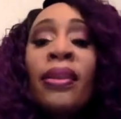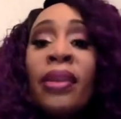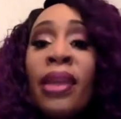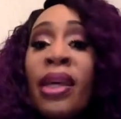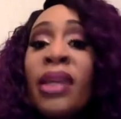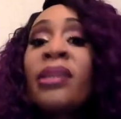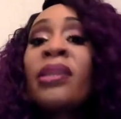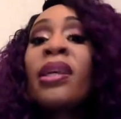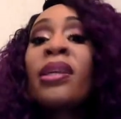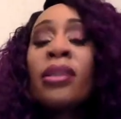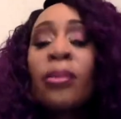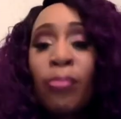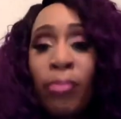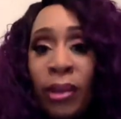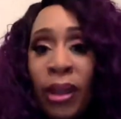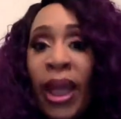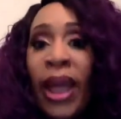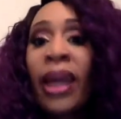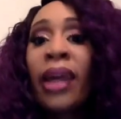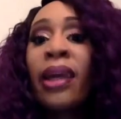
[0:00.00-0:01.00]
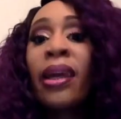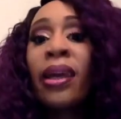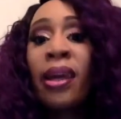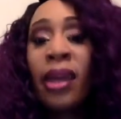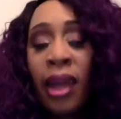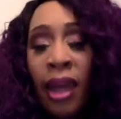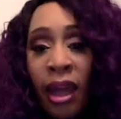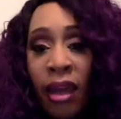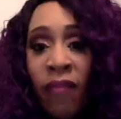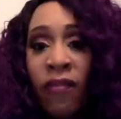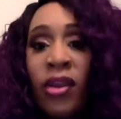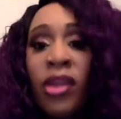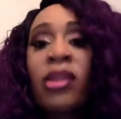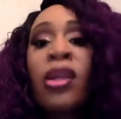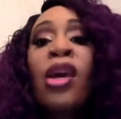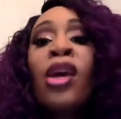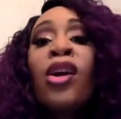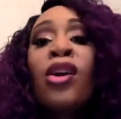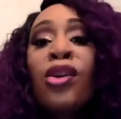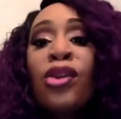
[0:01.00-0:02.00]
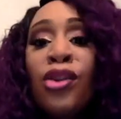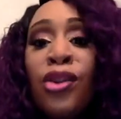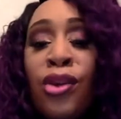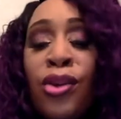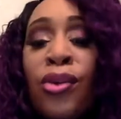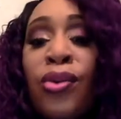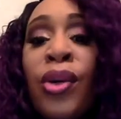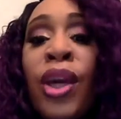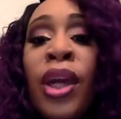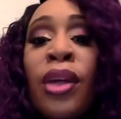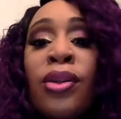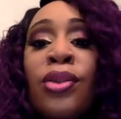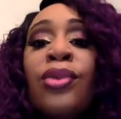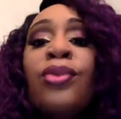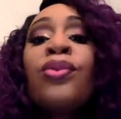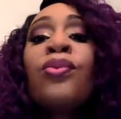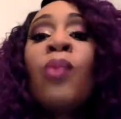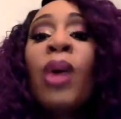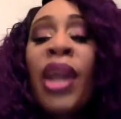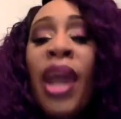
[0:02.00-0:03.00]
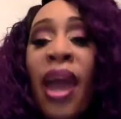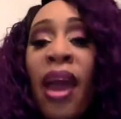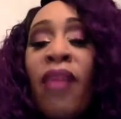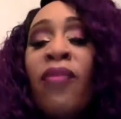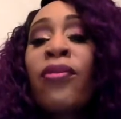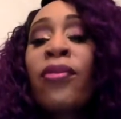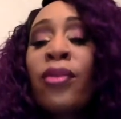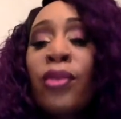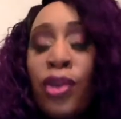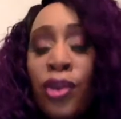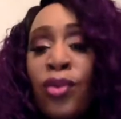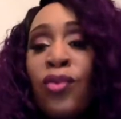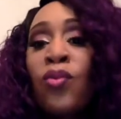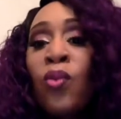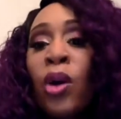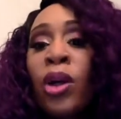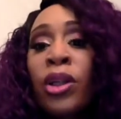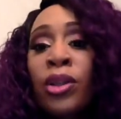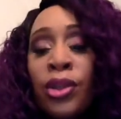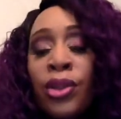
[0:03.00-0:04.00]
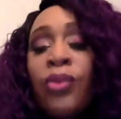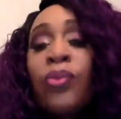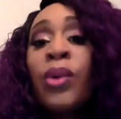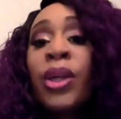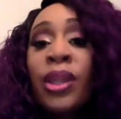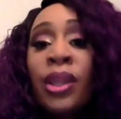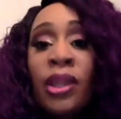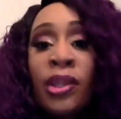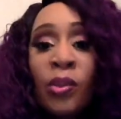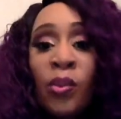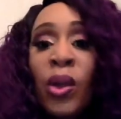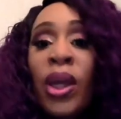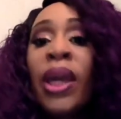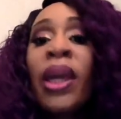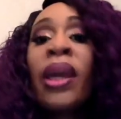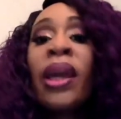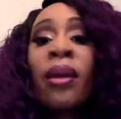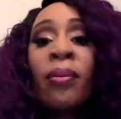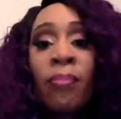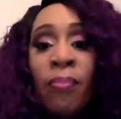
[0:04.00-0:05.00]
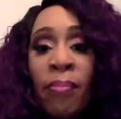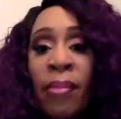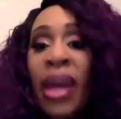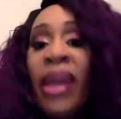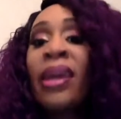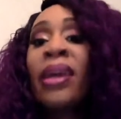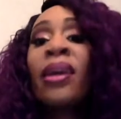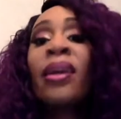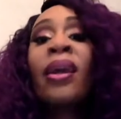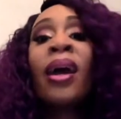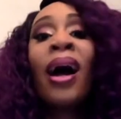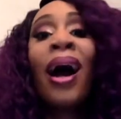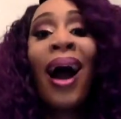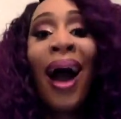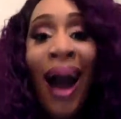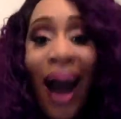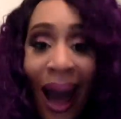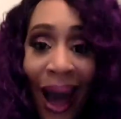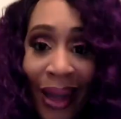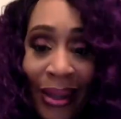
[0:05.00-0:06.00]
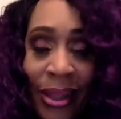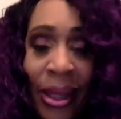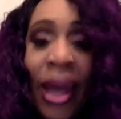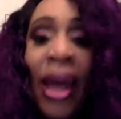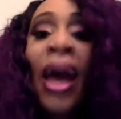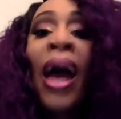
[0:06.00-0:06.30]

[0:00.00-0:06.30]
This is a blank canvas. You can do whatever you want to do with this wig and make it hot.